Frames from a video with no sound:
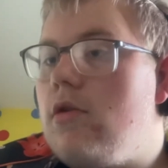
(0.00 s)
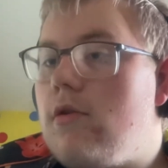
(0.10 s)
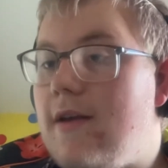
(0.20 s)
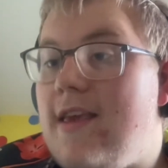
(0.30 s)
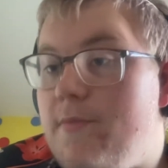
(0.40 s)

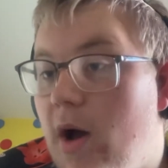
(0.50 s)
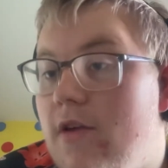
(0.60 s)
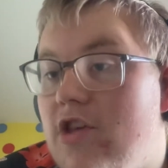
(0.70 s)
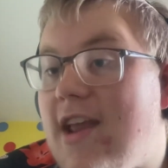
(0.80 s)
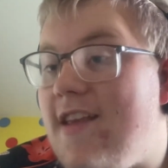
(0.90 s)
because he's part
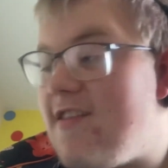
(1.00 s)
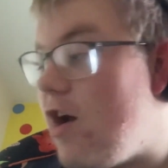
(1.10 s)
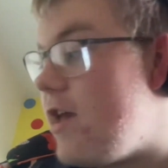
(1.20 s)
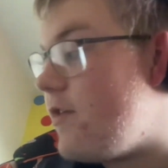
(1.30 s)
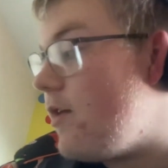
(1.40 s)

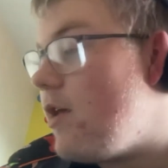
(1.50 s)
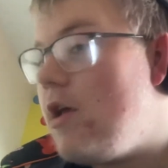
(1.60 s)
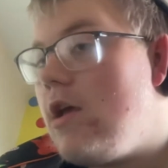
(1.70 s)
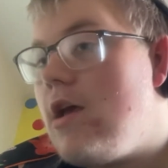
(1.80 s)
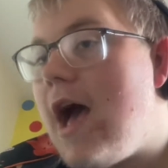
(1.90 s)
Shadyside.
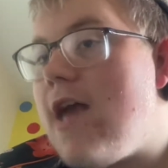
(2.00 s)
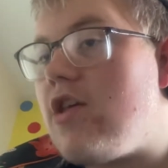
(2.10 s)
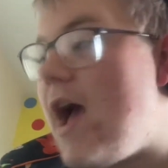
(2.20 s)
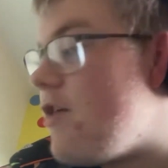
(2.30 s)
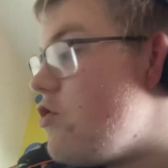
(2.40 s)
As
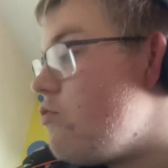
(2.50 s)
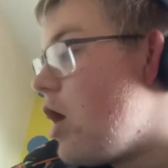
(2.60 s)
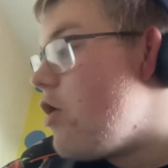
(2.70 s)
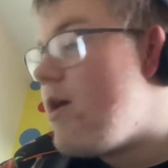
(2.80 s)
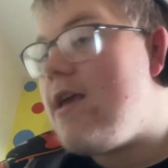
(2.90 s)
you'll
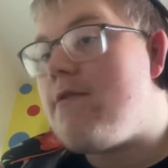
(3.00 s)
know,